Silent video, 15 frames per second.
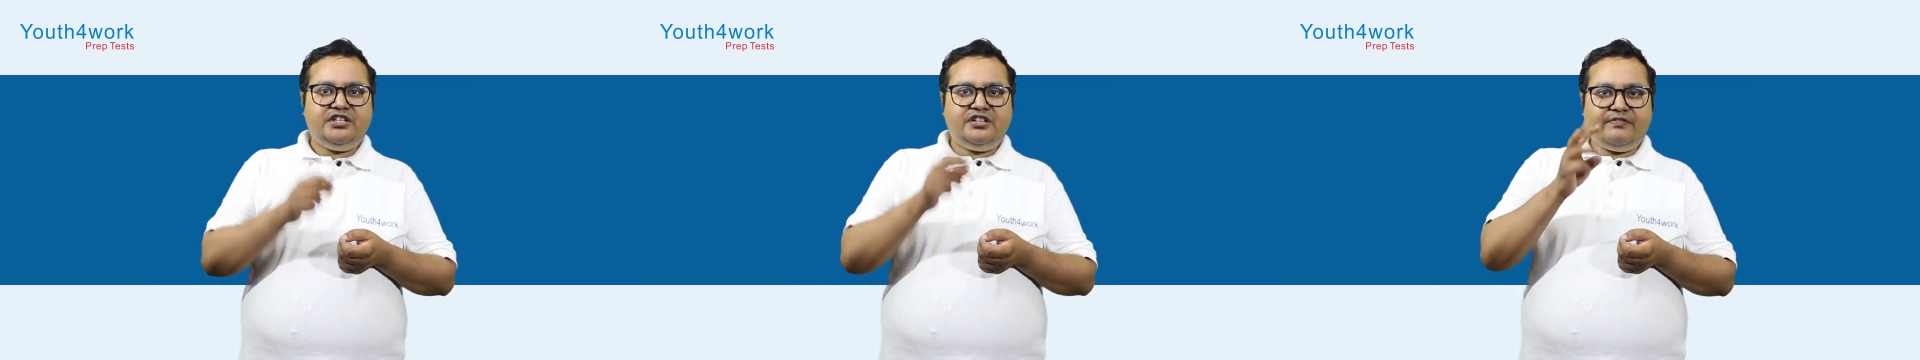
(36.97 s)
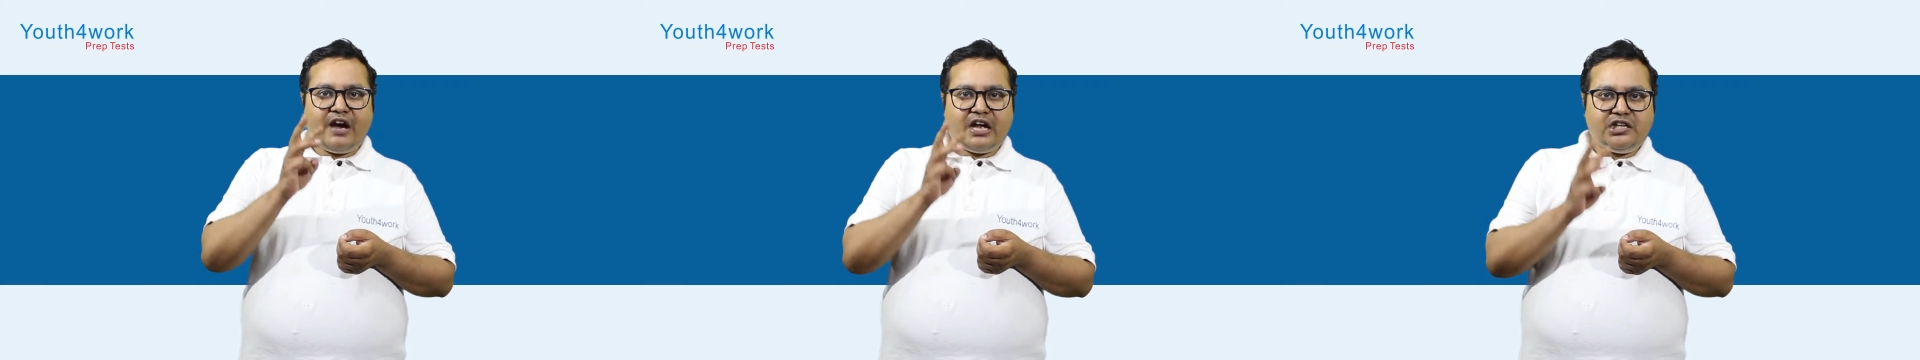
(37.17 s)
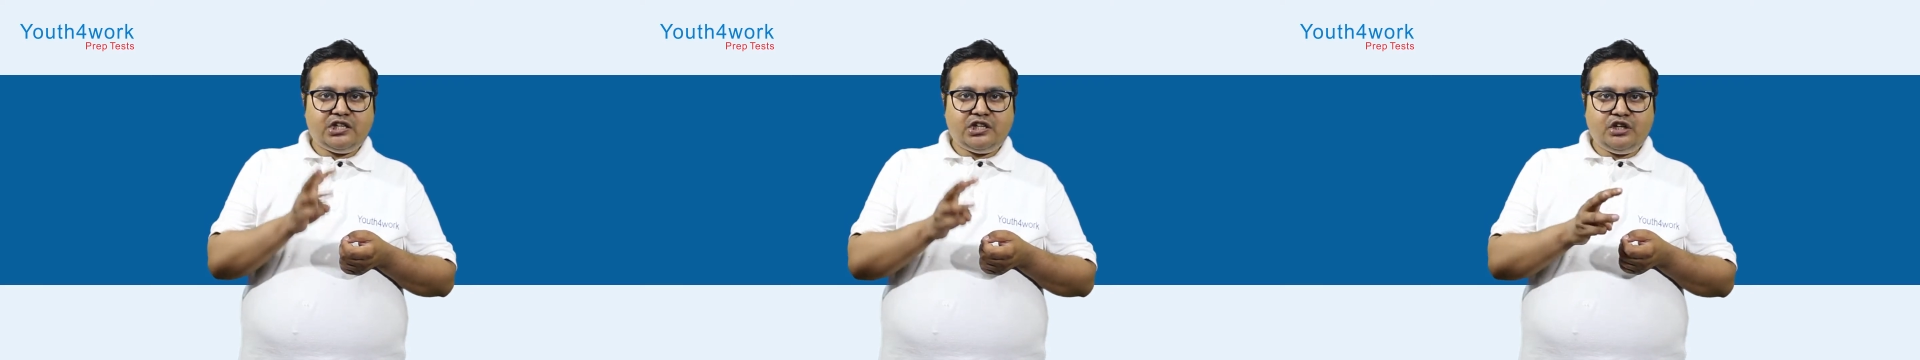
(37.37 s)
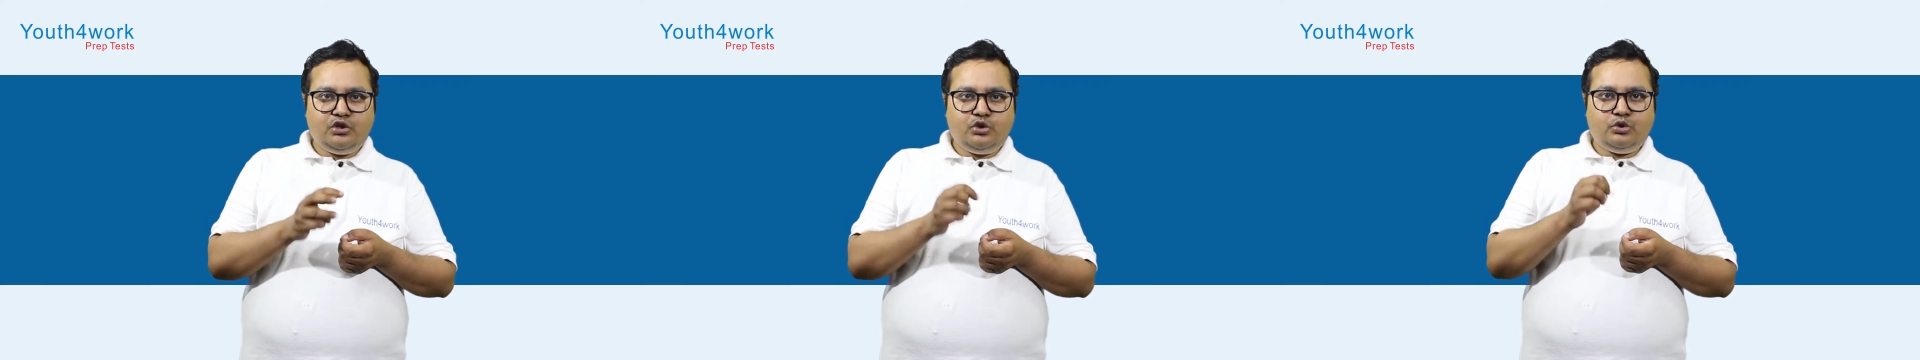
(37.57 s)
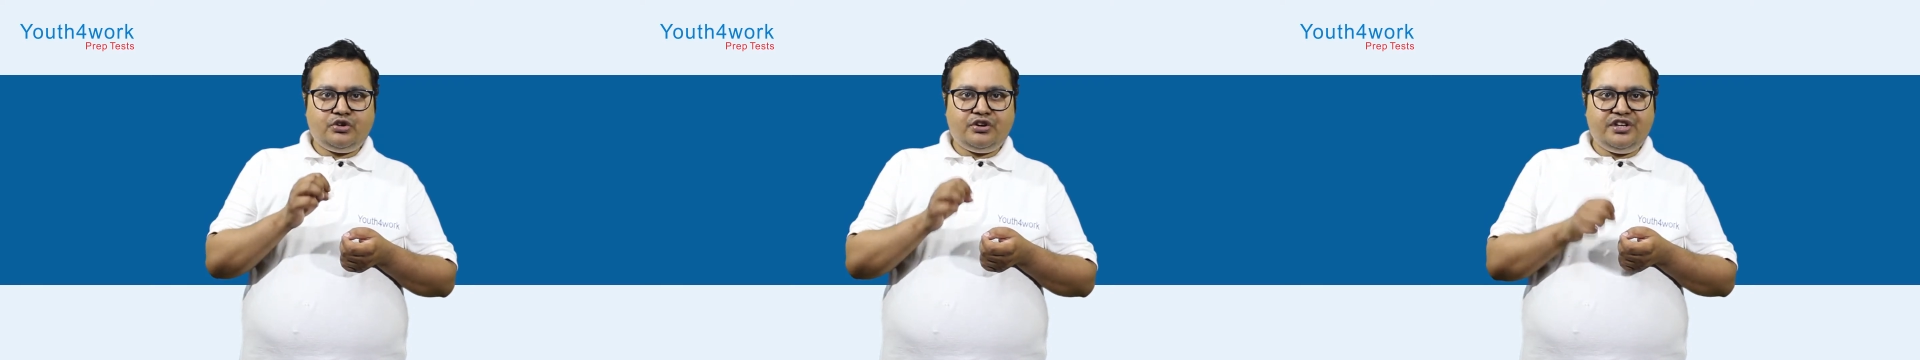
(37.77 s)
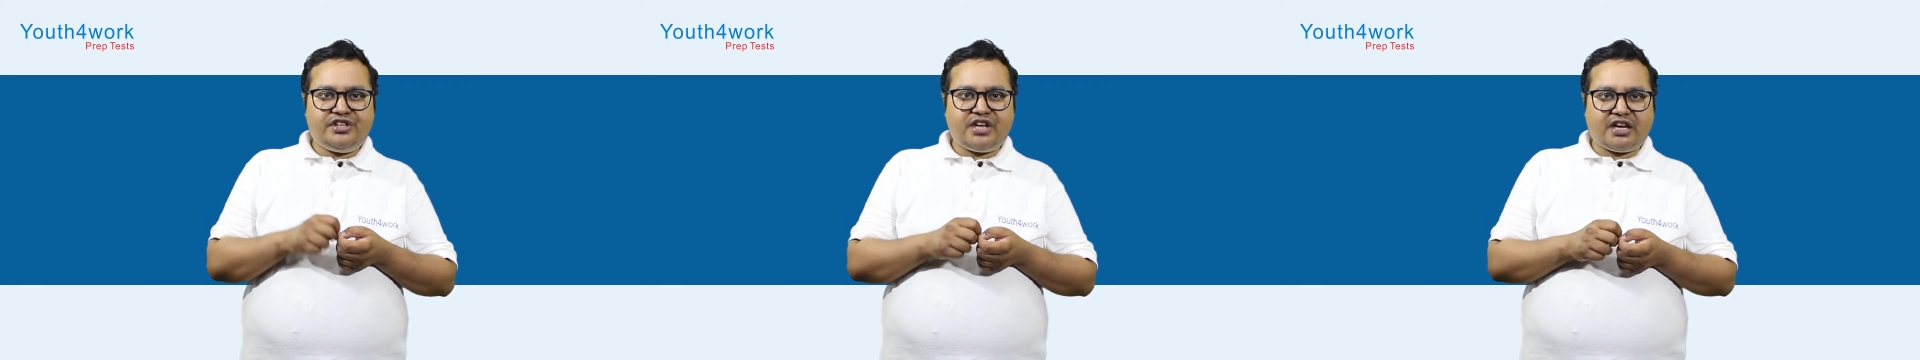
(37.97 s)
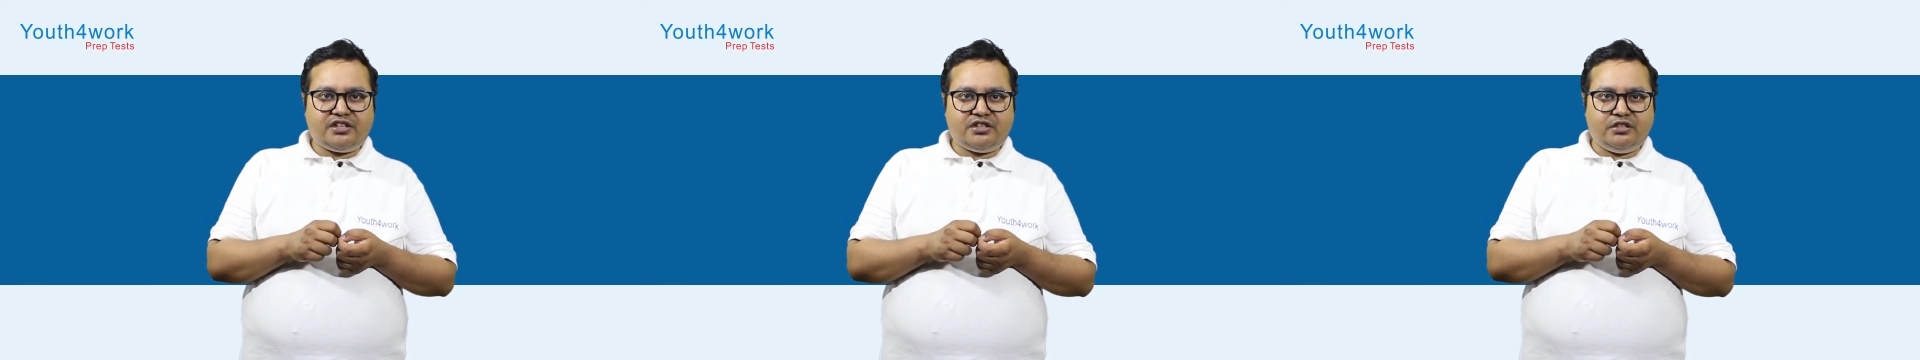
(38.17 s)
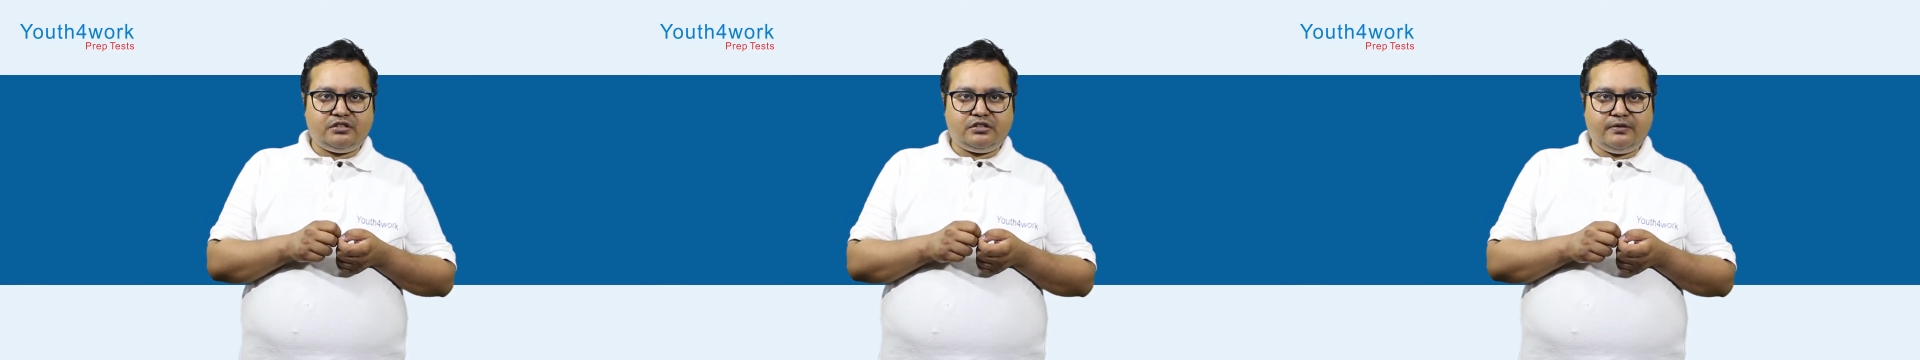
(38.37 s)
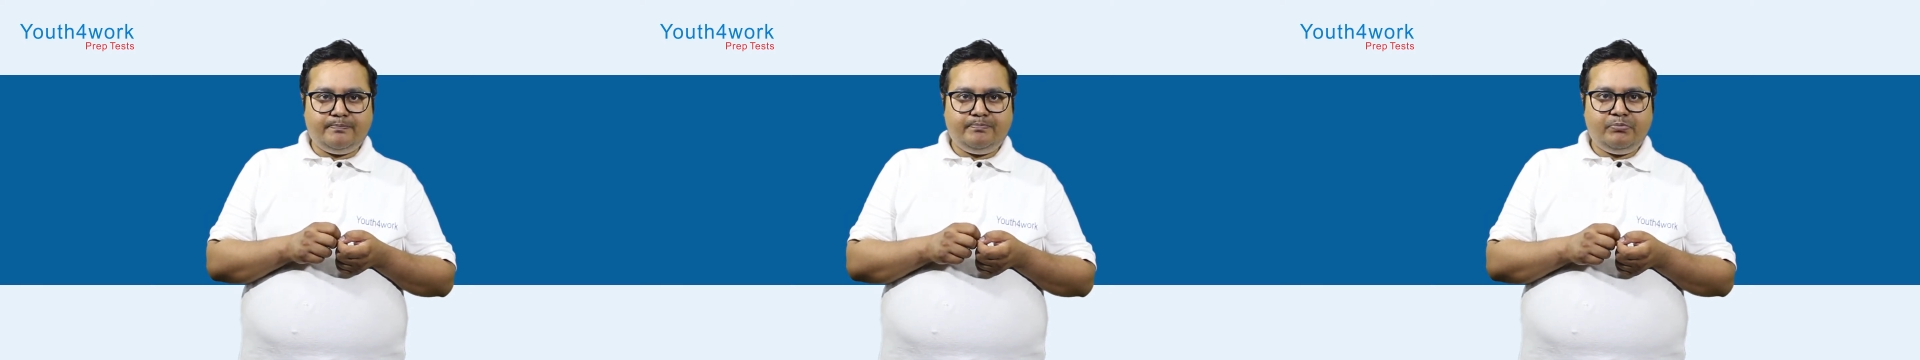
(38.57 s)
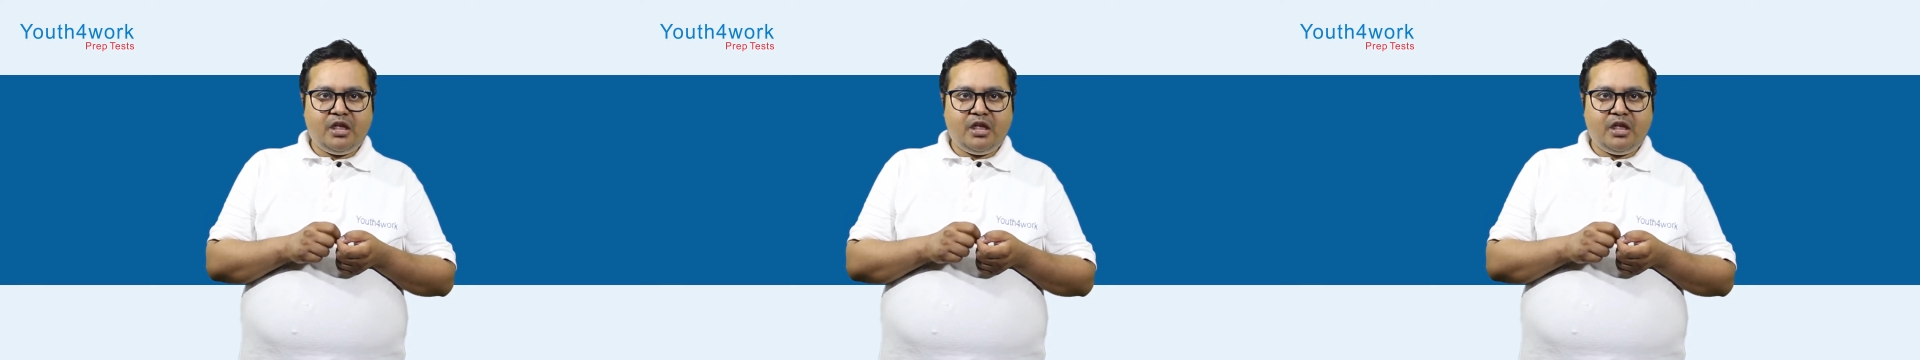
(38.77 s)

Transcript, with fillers: divided into 3 sections.